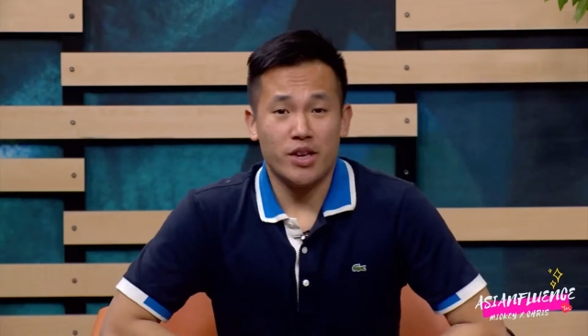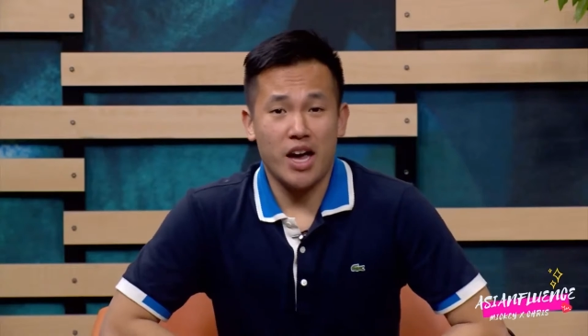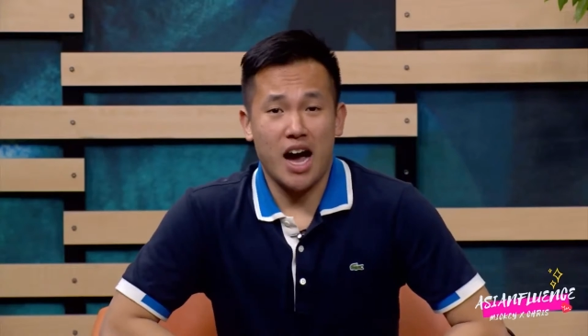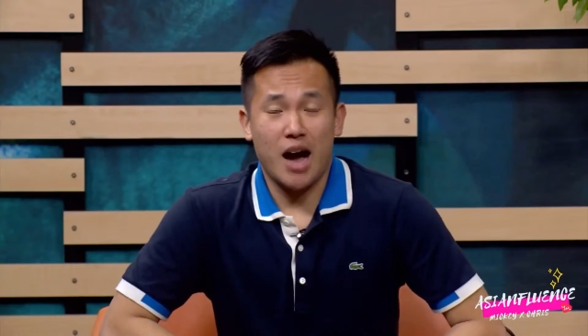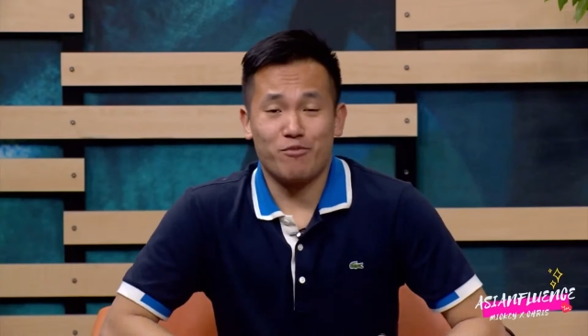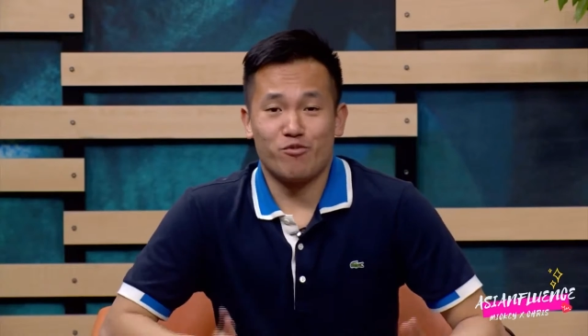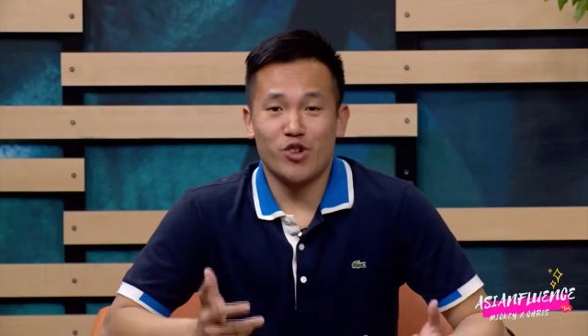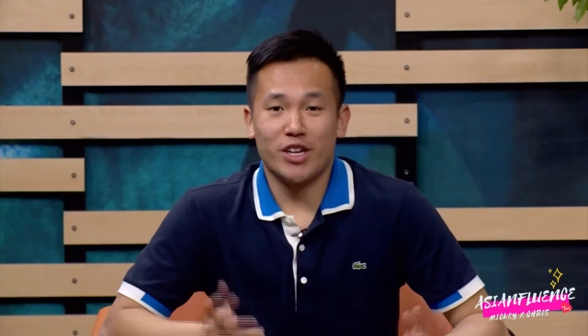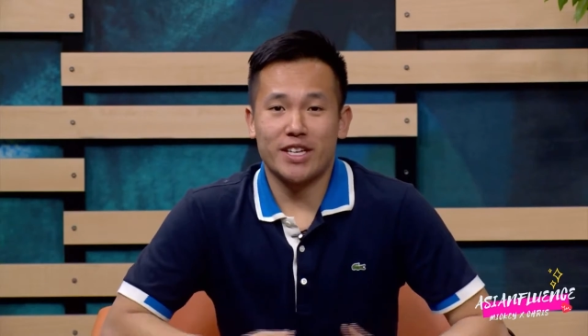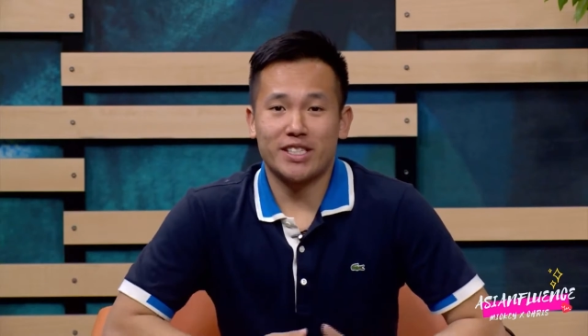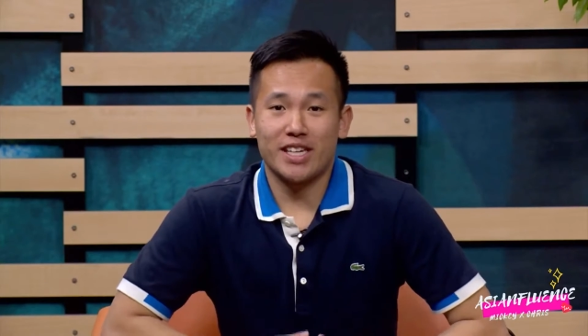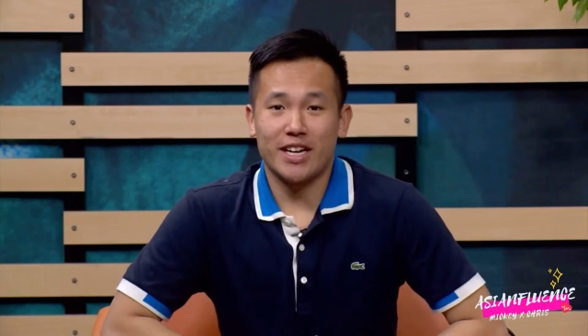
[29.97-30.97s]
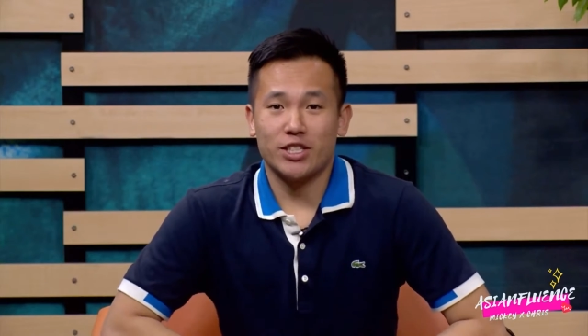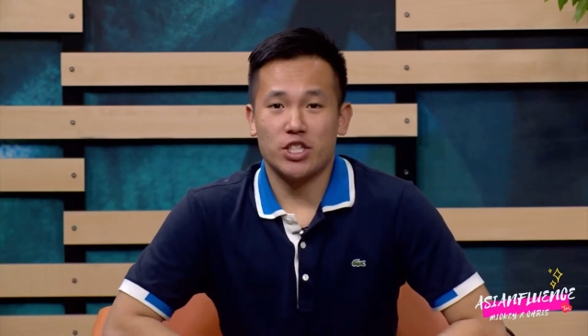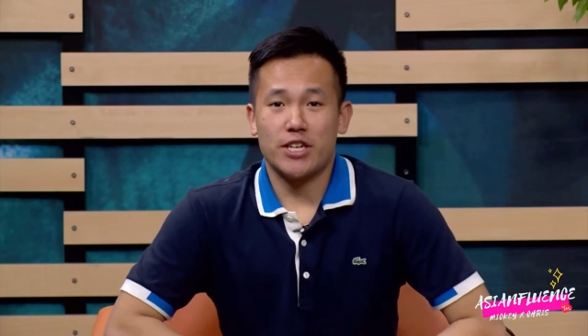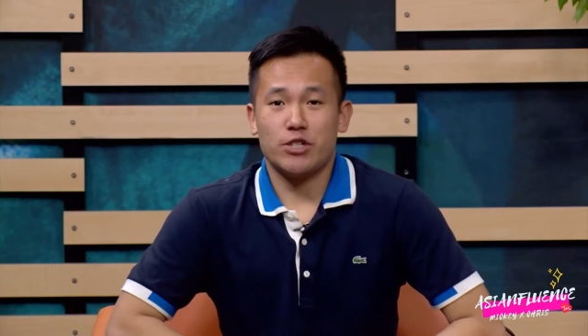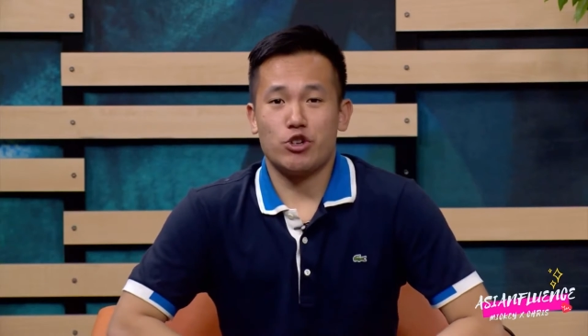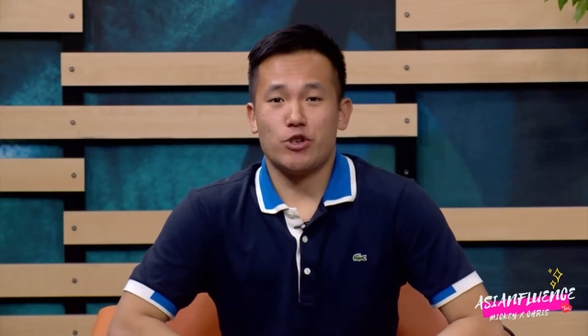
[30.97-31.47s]
Yeah, I'm really excited
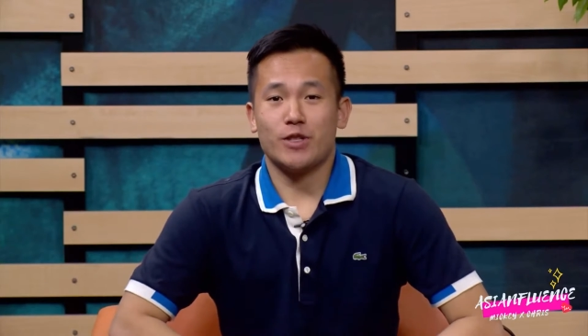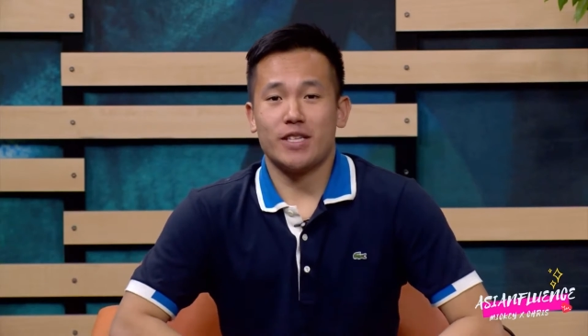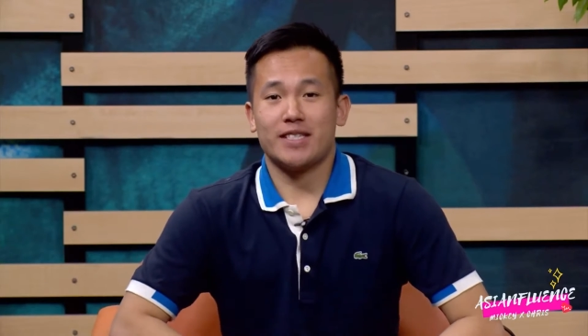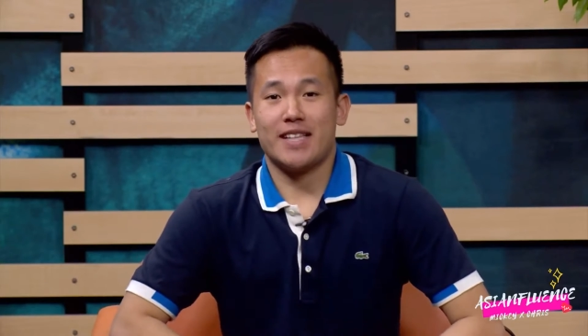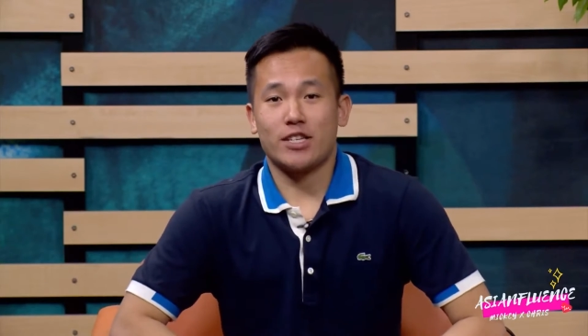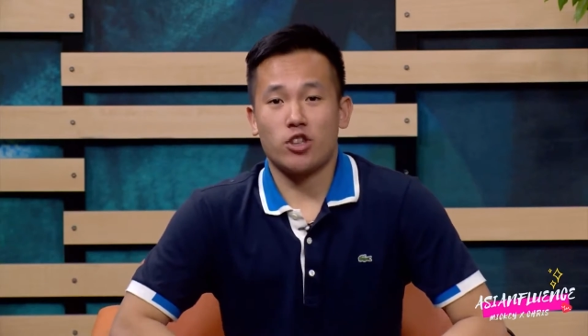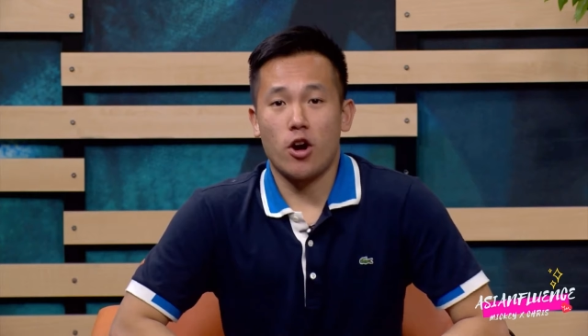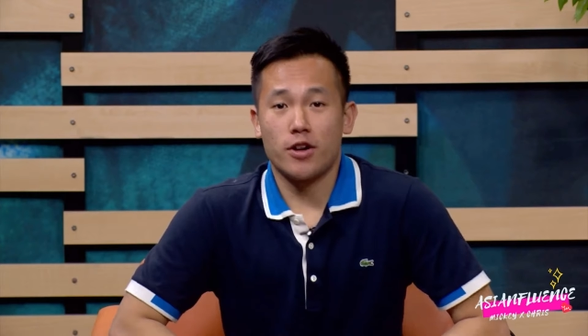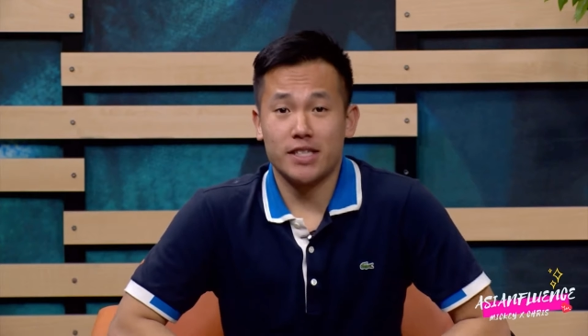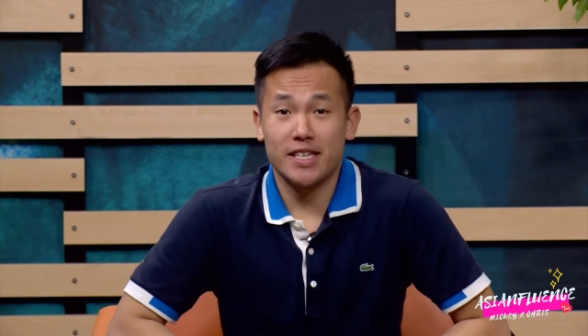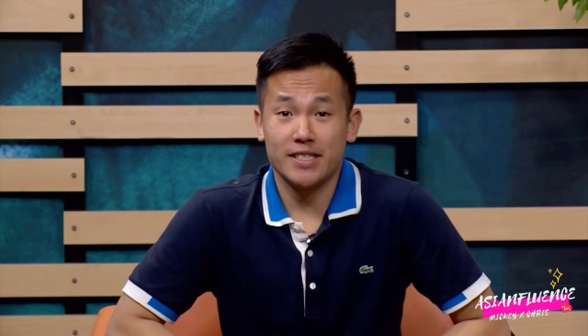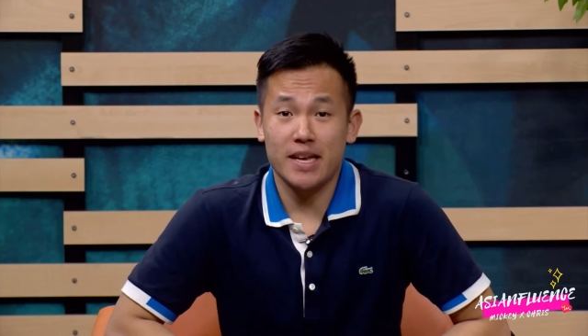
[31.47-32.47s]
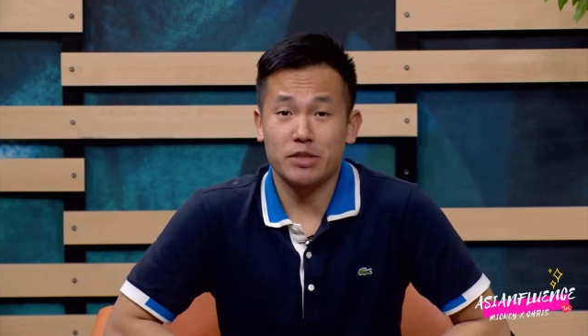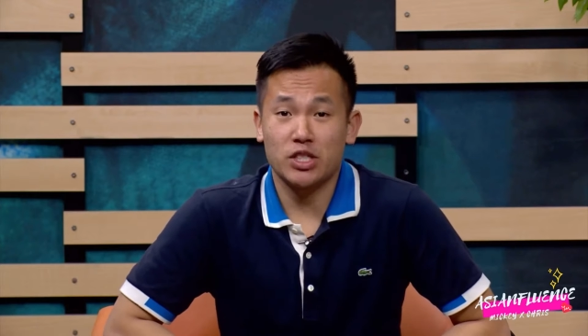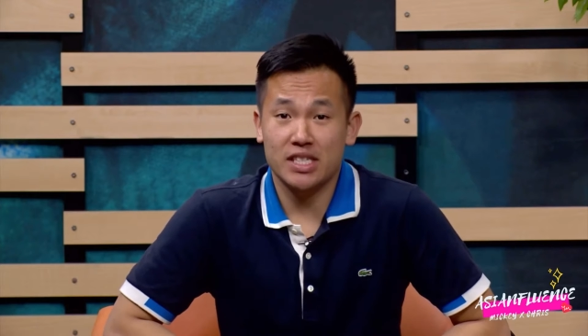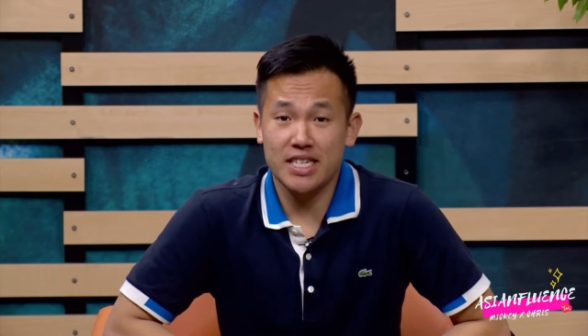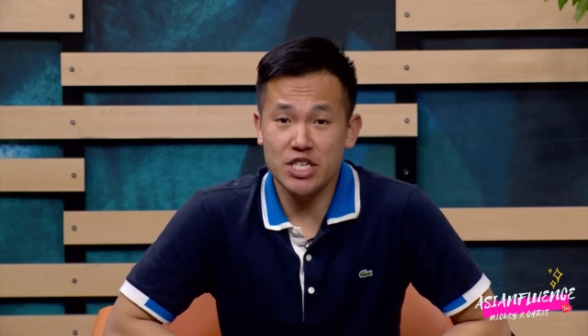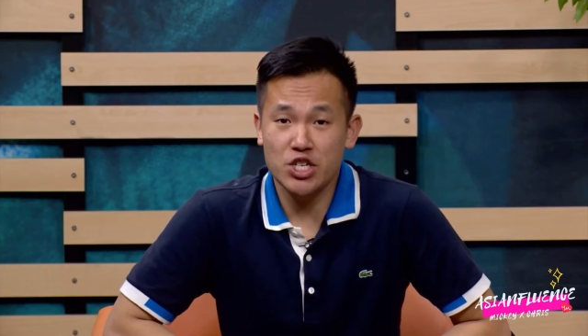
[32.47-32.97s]
to introduce this next artist. His name is
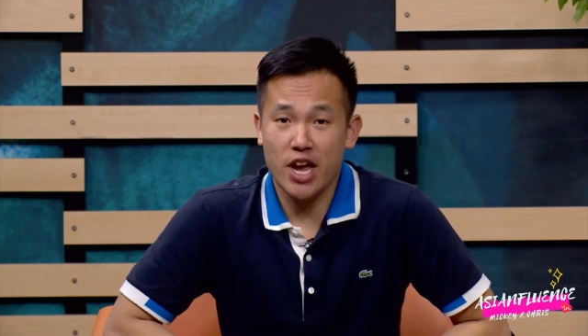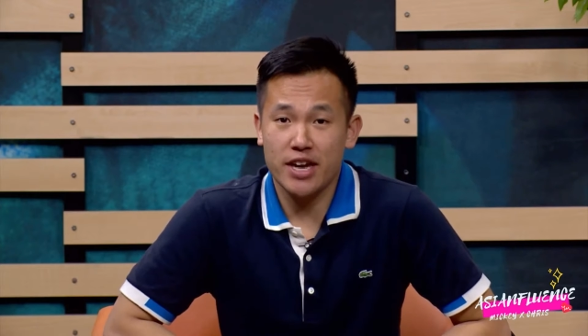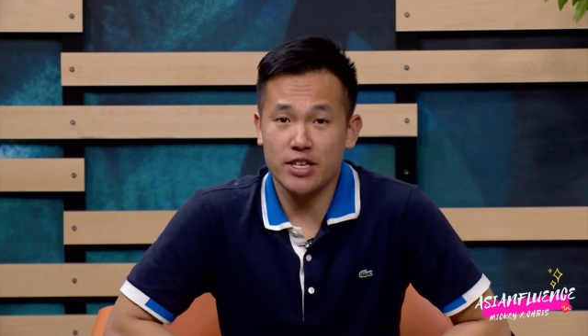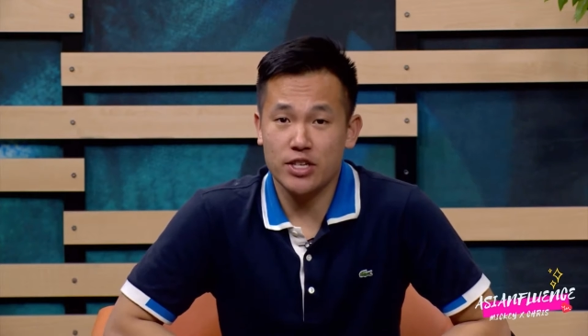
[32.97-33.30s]
T. Shandy.